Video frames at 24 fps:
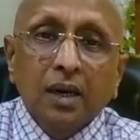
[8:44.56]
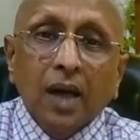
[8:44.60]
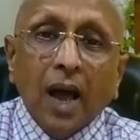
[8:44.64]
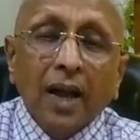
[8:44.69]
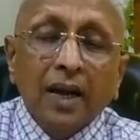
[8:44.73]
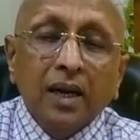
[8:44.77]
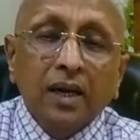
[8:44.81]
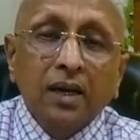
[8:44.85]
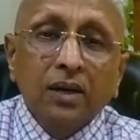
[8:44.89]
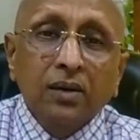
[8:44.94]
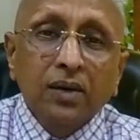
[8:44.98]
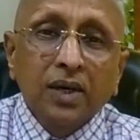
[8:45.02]

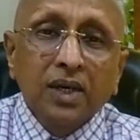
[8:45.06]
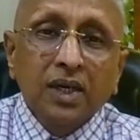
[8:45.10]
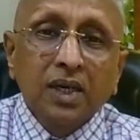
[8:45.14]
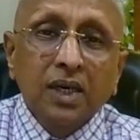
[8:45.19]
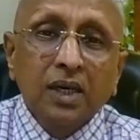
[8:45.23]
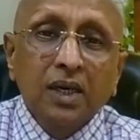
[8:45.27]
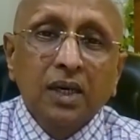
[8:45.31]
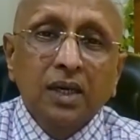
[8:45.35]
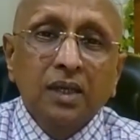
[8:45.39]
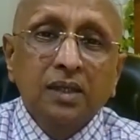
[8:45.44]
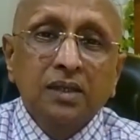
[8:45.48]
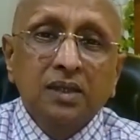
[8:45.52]

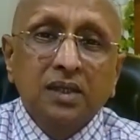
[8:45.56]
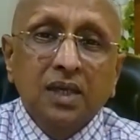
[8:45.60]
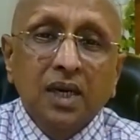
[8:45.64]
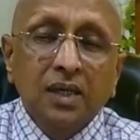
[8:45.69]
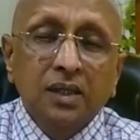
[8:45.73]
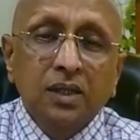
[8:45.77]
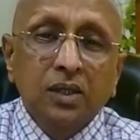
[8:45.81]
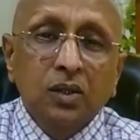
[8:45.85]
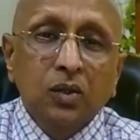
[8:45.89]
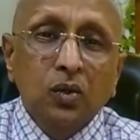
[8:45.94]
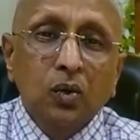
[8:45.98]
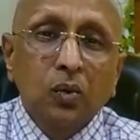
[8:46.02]
aggravated
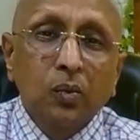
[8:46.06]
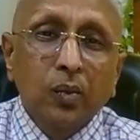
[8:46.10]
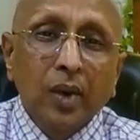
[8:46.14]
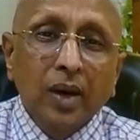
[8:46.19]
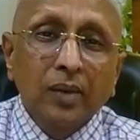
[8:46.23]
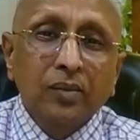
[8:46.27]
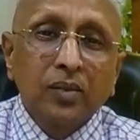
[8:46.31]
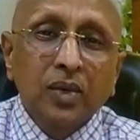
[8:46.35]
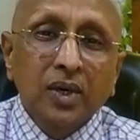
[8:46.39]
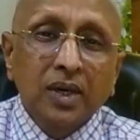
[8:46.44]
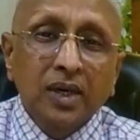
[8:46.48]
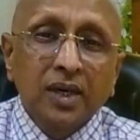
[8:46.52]
inside the room,
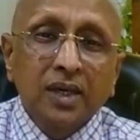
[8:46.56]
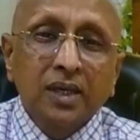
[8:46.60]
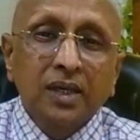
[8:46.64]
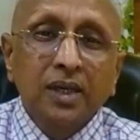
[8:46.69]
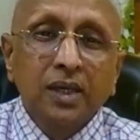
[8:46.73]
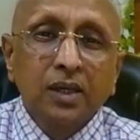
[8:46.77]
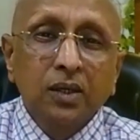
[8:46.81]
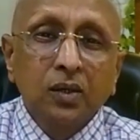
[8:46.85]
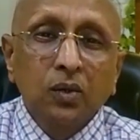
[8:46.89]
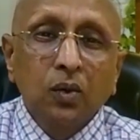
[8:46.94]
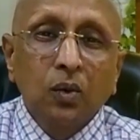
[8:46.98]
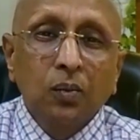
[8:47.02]

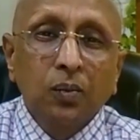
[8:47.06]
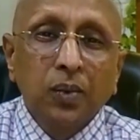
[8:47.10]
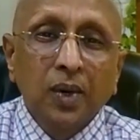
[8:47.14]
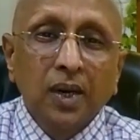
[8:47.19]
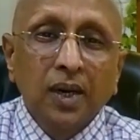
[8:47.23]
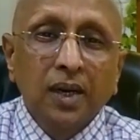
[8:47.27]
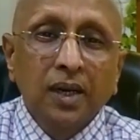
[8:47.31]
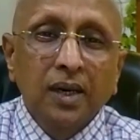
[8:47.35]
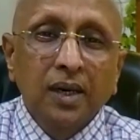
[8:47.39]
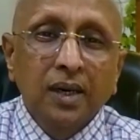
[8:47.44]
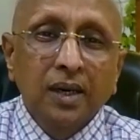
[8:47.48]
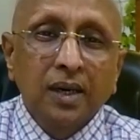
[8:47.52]
ameliorated in
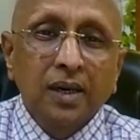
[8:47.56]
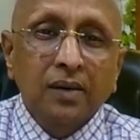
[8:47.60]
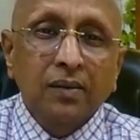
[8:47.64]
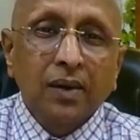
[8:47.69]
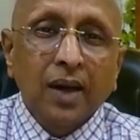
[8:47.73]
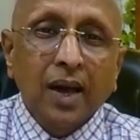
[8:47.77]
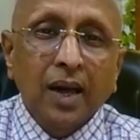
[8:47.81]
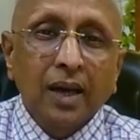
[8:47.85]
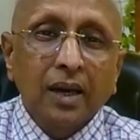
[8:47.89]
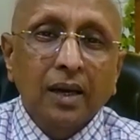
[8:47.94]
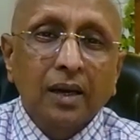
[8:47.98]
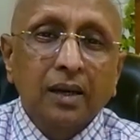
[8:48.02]
open air,
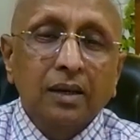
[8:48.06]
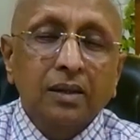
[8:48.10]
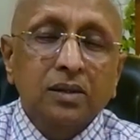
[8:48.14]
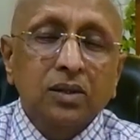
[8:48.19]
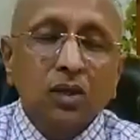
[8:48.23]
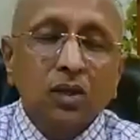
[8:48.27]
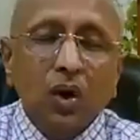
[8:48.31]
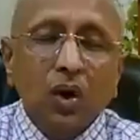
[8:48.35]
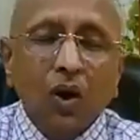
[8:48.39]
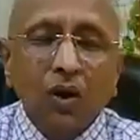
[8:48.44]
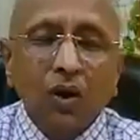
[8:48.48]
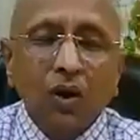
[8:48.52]

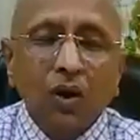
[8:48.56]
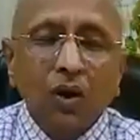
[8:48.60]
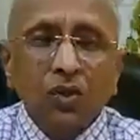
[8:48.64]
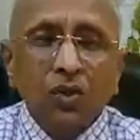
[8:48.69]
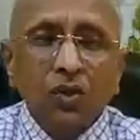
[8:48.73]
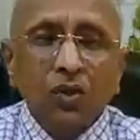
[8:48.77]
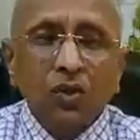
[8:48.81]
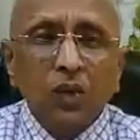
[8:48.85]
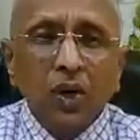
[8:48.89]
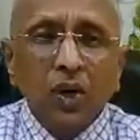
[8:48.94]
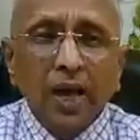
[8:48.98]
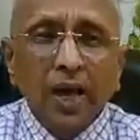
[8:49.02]
all those
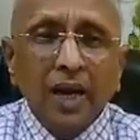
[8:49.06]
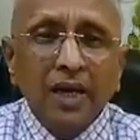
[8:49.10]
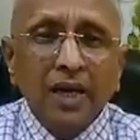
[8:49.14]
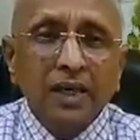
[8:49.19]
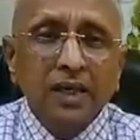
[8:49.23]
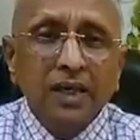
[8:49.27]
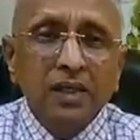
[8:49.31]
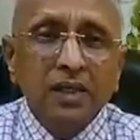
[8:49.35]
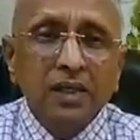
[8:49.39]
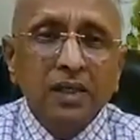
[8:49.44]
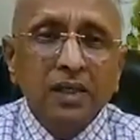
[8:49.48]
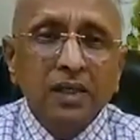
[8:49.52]

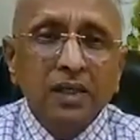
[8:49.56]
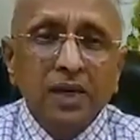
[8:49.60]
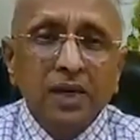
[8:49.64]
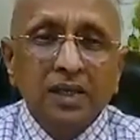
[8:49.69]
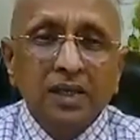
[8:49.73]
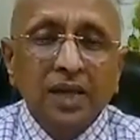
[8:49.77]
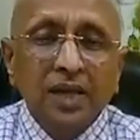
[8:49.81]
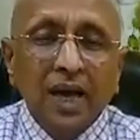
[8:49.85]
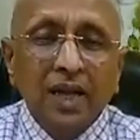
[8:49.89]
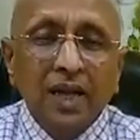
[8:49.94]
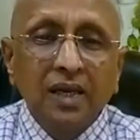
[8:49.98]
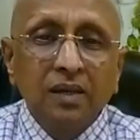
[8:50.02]
modalities where
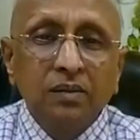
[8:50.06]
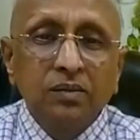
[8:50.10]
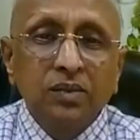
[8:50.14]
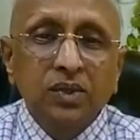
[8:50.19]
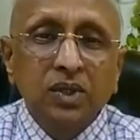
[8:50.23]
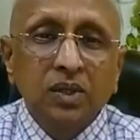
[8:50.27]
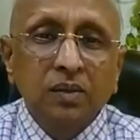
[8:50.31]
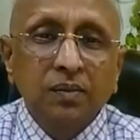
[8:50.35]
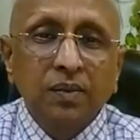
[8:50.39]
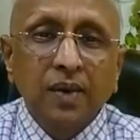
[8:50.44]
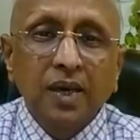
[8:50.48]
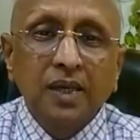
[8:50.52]
the allium
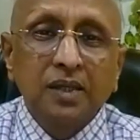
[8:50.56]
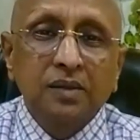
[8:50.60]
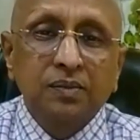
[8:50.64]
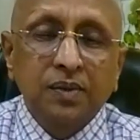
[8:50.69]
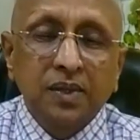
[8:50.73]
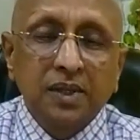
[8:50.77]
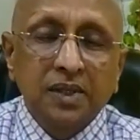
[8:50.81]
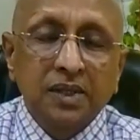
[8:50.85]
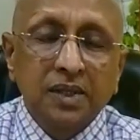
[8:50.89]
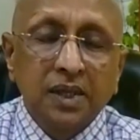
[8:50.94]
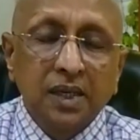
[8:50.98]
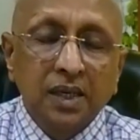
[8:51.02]
sepa is
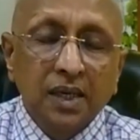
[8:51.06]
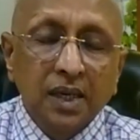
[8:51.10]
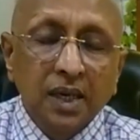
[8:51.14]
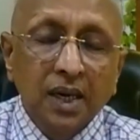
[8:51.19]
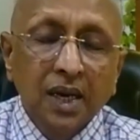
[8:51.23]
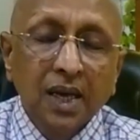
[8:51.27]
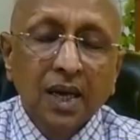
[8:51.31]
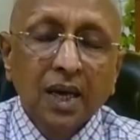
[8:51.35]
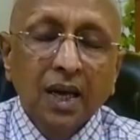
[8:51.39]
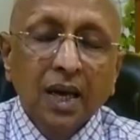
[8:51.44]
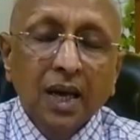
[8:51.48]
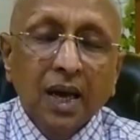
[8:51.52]
presented.
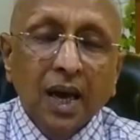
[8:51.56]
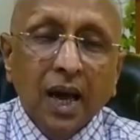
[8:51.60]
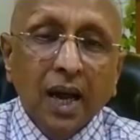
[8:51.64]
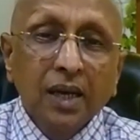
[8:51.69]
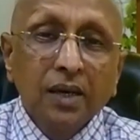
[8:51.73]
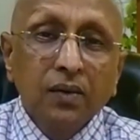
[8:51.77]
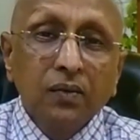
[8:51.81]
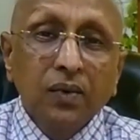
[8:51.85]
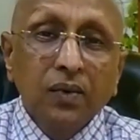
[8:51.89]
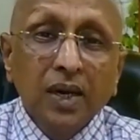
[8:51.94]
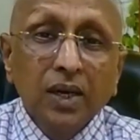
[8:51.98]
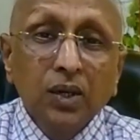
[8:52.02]

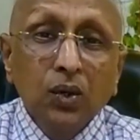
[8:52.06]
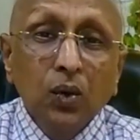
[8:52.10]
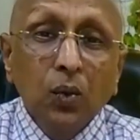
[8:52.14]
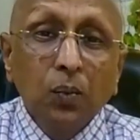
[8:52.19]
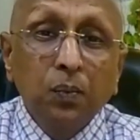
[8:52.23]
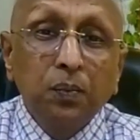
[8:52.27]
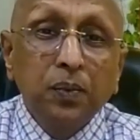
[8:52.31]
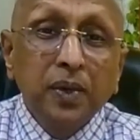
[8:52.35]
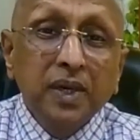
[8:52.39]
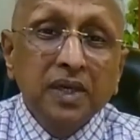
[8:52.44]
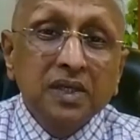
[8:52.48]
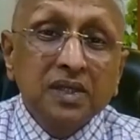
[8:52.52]
And when
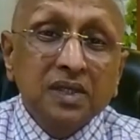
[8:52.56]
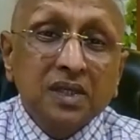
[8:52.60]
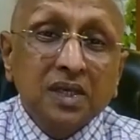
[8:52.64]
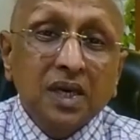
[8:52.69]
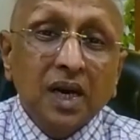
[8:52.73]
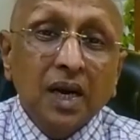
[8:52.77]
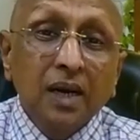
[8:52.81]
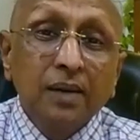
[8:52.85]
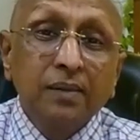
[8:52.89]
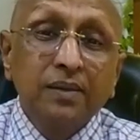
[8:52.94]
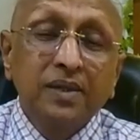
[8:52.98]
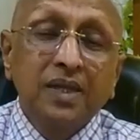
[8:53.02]
you
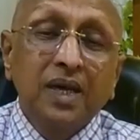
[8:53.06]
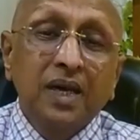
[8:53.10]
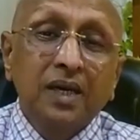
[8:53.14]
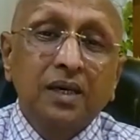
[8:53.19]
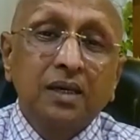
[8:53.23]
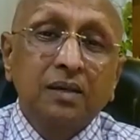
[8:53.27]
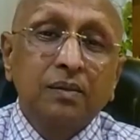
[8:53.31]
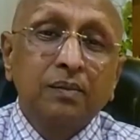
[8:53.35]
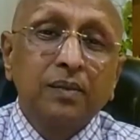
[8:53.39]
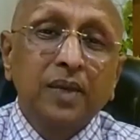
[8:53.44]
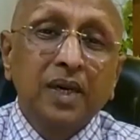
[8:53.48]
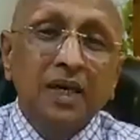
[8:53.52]
prescribe
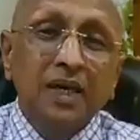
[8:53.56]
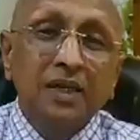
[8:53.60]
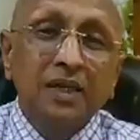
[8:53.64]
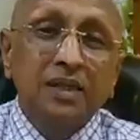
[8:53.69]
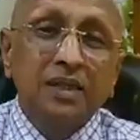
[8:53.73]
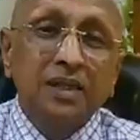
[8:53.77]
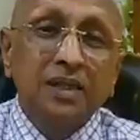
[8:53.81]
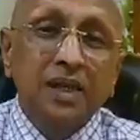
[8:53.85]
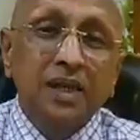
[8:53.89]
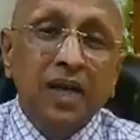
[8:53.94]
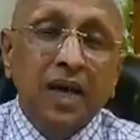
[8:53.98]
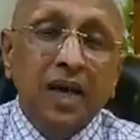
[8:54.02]
that
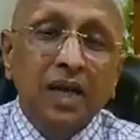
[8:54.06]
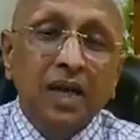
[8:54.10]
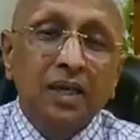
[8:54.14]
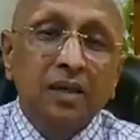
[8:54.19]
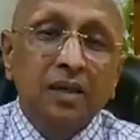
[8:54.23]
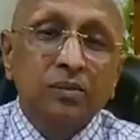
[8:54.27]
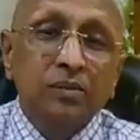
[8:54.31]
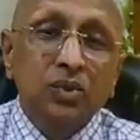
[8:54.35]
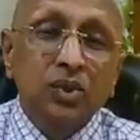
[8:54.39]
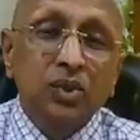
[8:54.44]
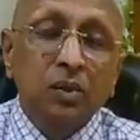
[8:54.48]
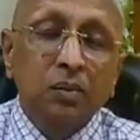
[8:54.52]
medicine,
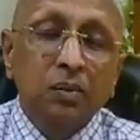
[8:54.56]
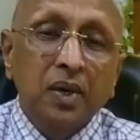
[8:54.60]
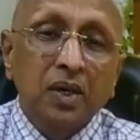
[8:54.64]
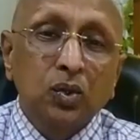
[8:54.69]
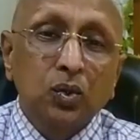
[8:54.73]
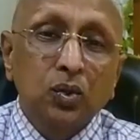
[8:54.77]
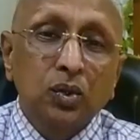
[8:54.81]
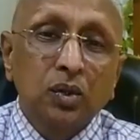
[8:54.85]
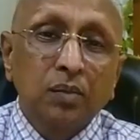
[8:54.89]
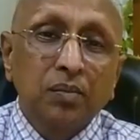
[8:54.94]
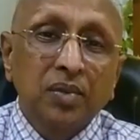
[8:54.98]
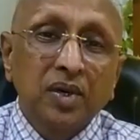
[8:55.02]
allium sepa,
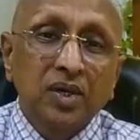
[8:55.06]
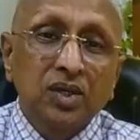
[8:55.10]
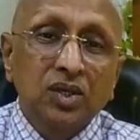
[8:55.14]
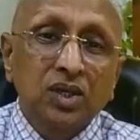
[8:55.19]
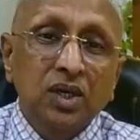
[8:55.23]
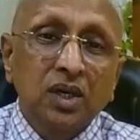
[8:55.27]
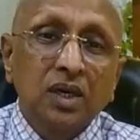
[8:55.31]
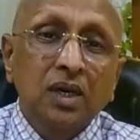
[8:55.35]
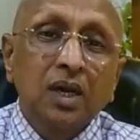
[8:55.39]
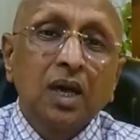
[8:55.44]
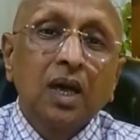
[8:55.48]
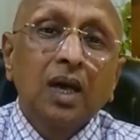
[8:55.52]
to the
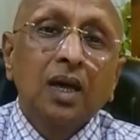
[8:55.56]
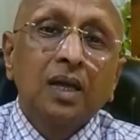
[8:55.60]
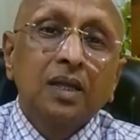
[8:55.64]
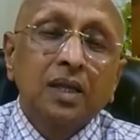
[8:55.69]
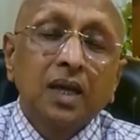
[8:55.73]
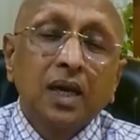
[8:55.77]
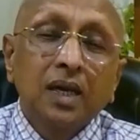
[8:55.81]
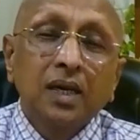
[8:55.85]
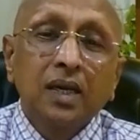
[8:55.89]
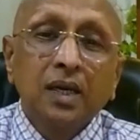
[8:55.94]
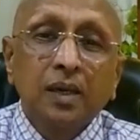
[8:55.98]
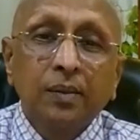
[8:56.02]
patient,
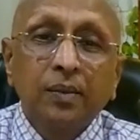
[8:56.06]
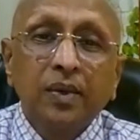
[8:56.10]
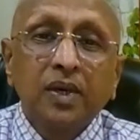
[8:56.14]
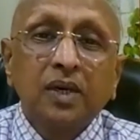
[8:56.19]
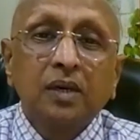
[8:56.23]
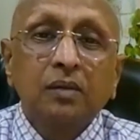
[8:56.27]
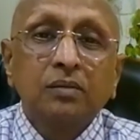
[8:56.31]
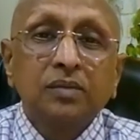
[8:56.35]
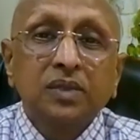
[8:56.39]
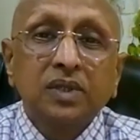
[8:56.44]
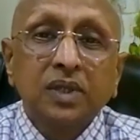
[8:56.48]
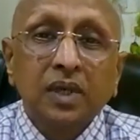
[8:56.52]
then it
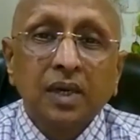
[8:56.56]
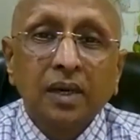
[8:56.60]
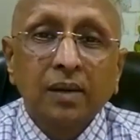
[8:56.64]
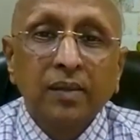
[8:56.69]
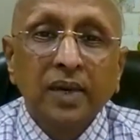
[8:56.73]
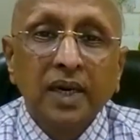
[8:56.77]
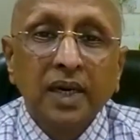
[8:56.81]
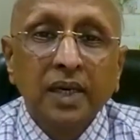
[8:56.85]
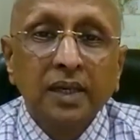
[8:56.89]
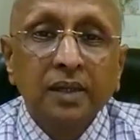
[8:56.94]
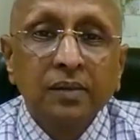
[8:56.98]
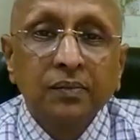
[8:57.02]
becomes a
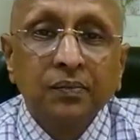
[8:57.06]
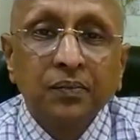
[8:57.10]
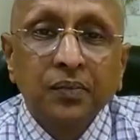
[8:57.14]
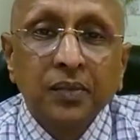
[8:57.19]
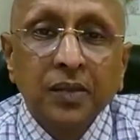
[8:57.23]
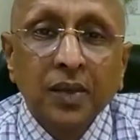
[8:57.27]
remedy.